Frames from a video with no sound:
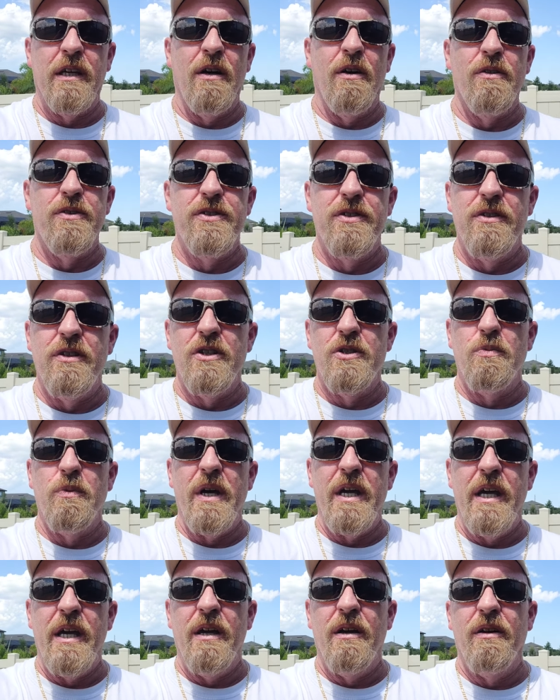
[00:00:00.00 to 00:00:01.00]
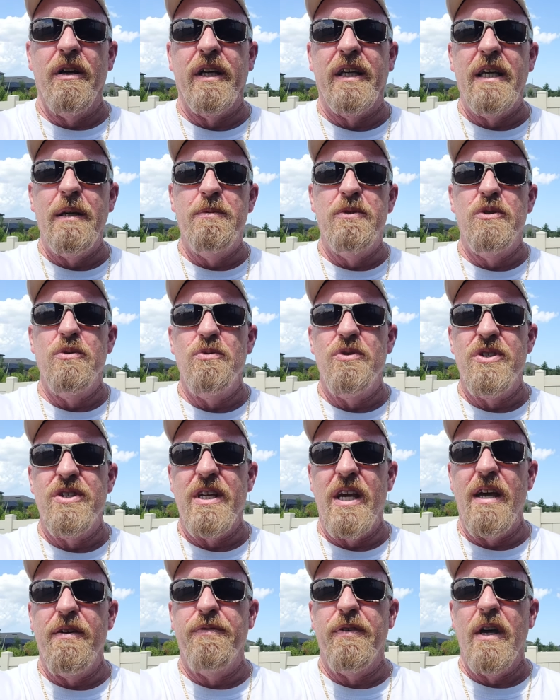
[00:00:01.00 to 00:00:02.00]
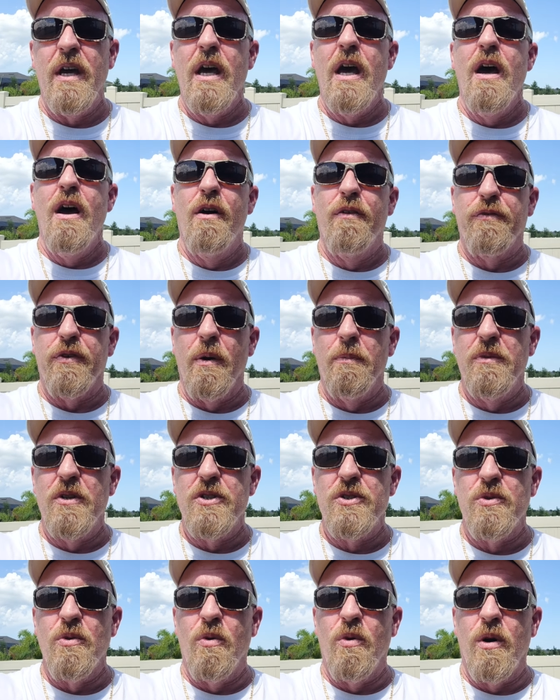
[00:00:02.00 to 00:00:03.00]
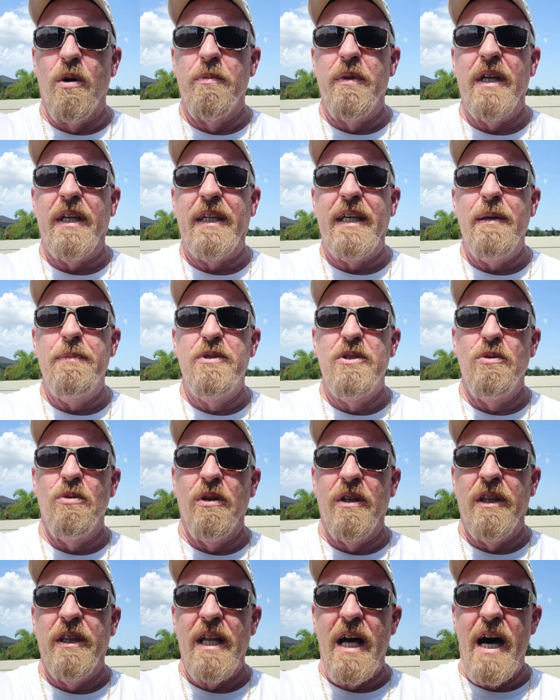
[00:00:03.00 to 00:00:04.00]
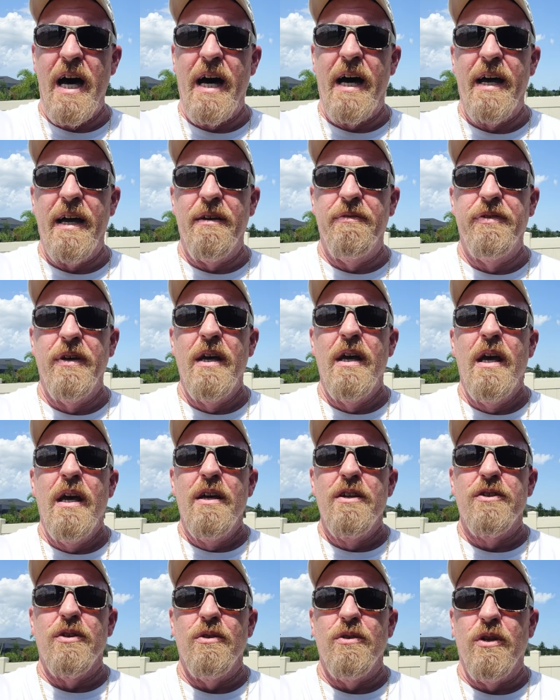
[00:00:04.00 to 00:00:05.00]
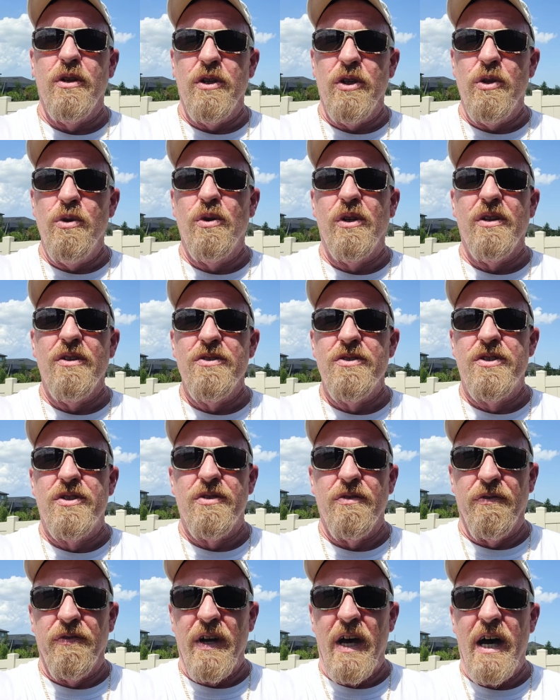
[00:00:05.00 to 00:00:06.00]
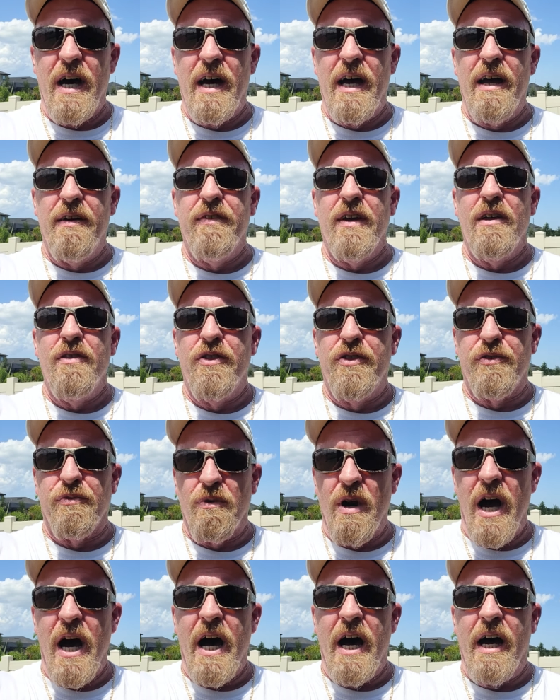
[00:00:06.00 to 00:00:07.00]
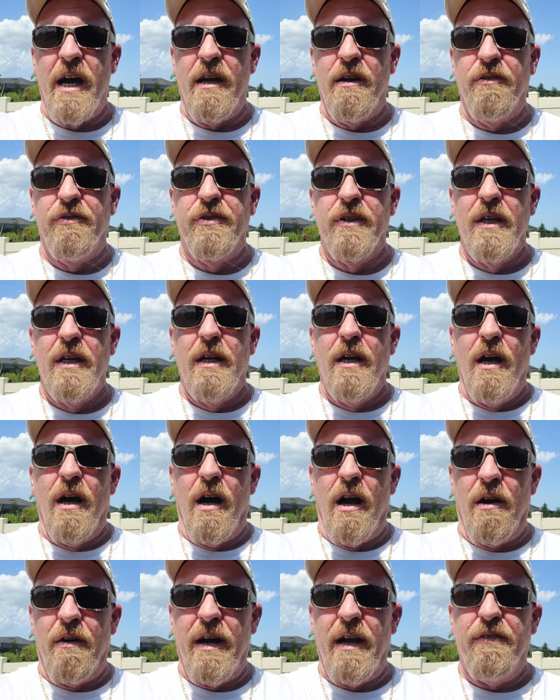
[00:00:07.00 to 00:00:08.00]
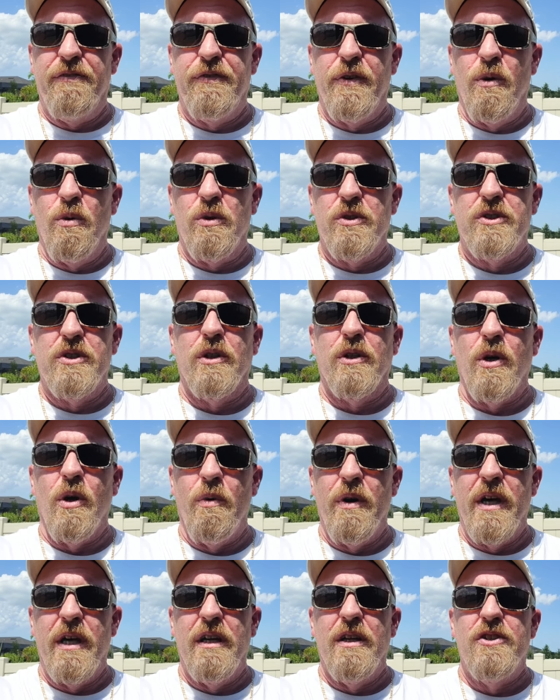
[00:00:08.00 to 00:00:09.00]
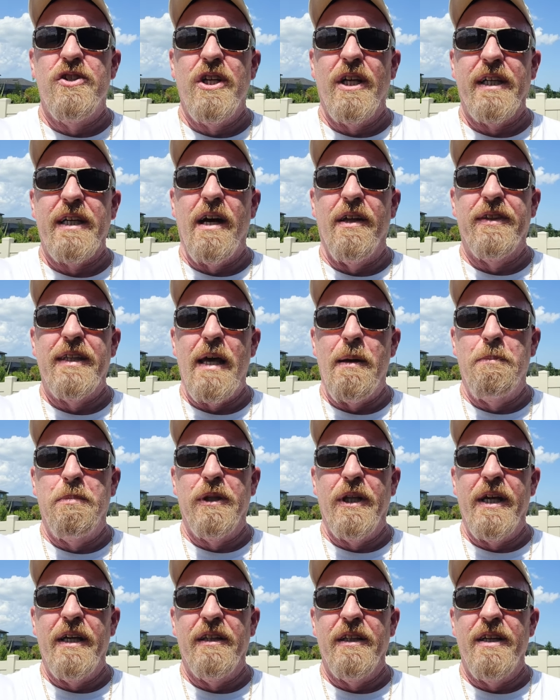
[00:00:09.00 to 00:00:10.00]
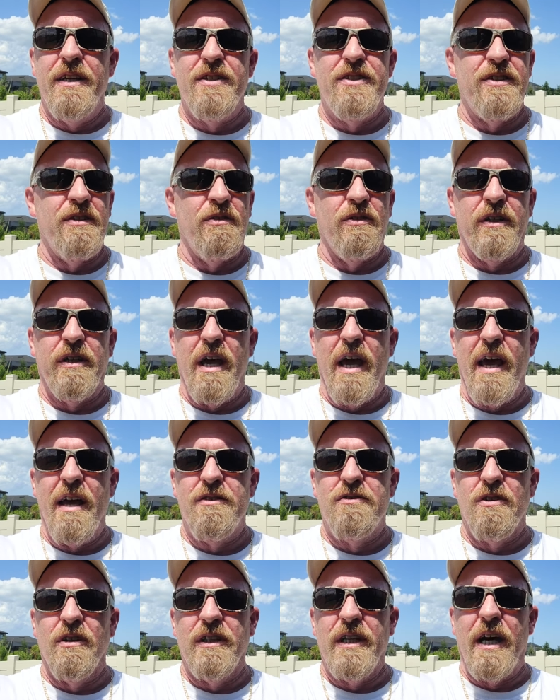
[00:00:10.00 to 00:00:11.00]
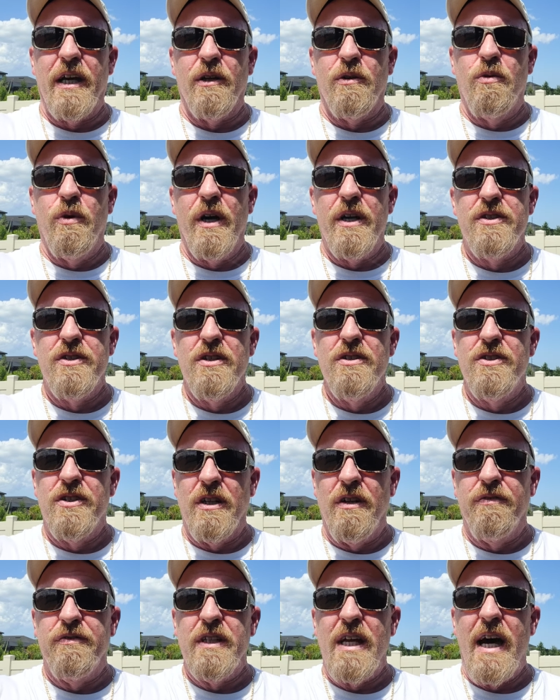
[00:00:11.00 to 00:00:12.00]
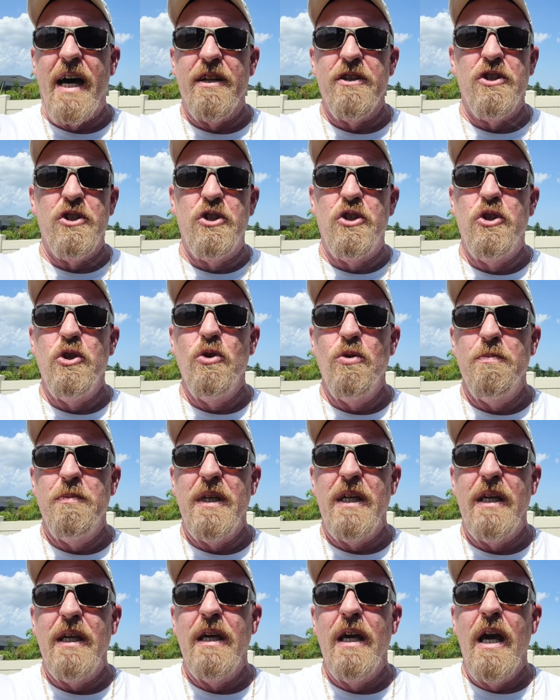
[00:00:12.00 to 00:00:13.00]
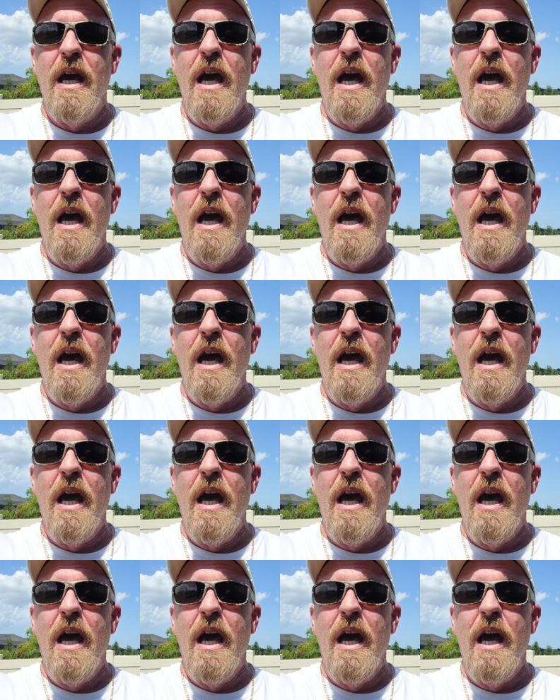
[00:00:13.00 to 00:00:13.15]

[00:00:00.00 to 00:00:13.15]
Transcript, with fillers: else. This way here, it keeps you safe from the storm and keeps you alive so that you can survive and thrive. All right, folks, so go in and check out that playlist. It'll answer a lot of questions. And if not, shoot me